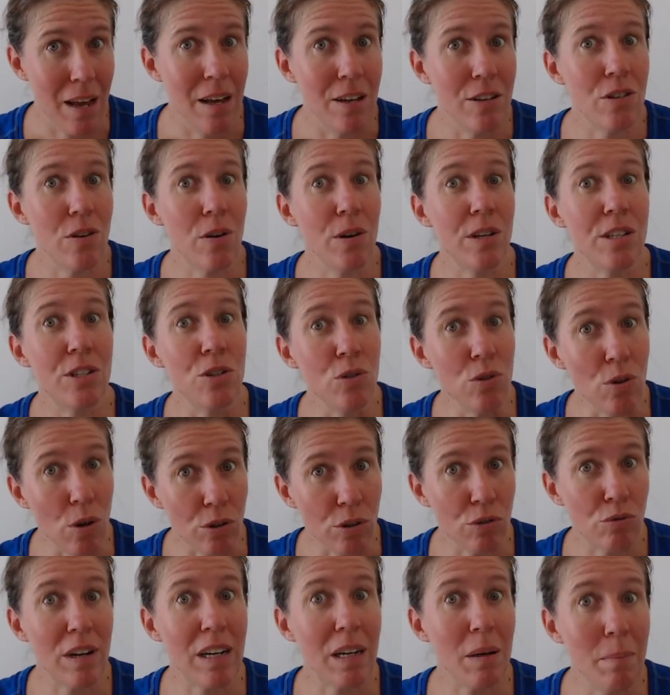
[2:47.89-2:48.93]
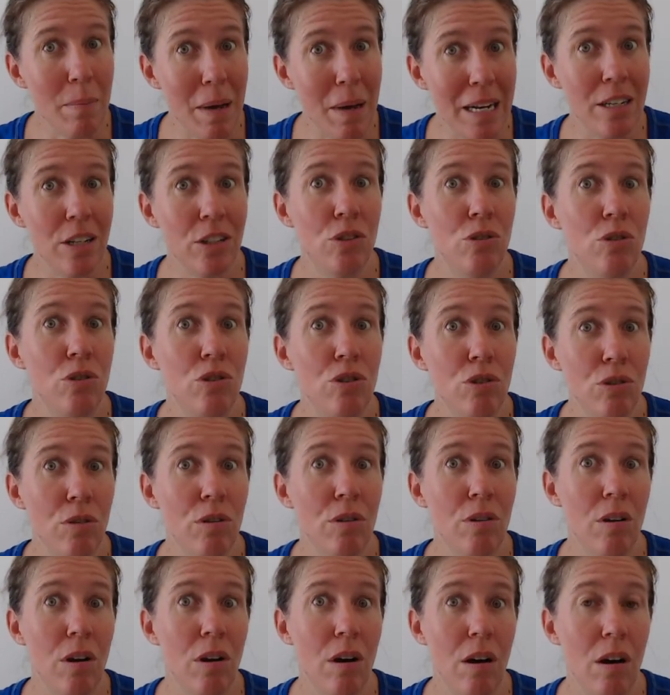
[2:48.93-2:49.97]
So it's not recommended to do
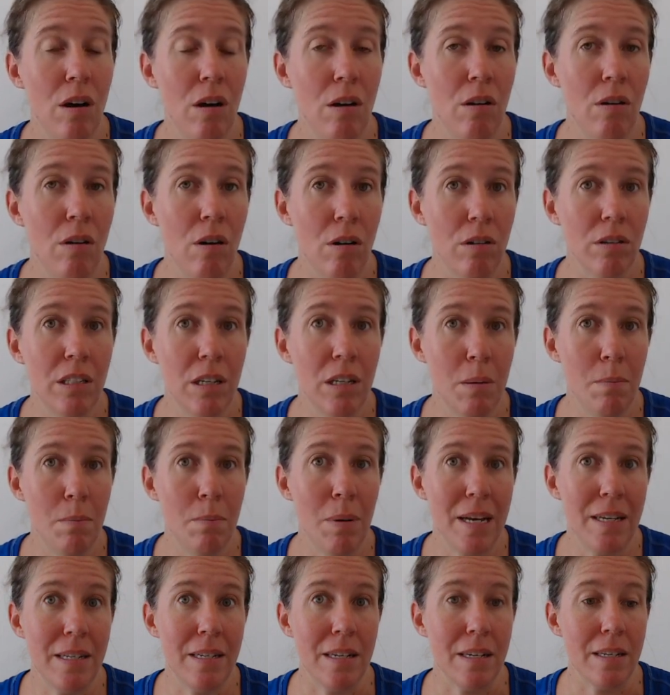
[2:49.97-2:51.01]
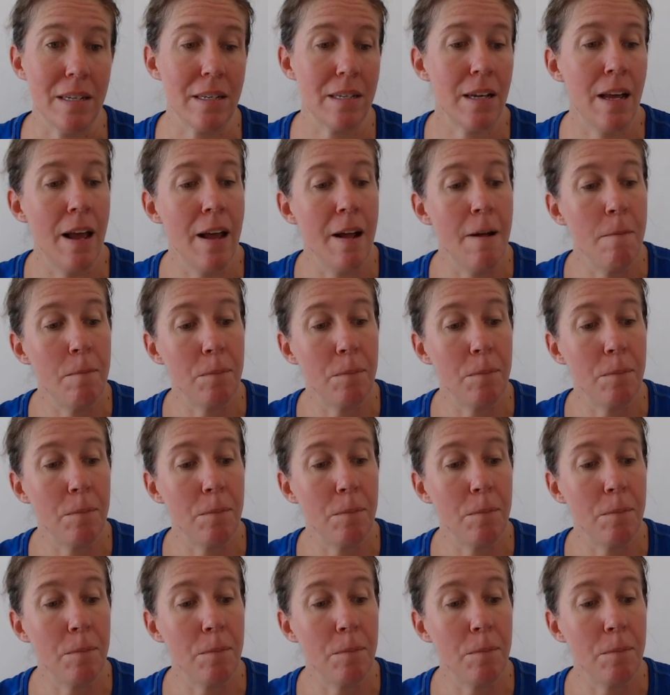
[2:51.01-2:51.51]
on a long-term basis.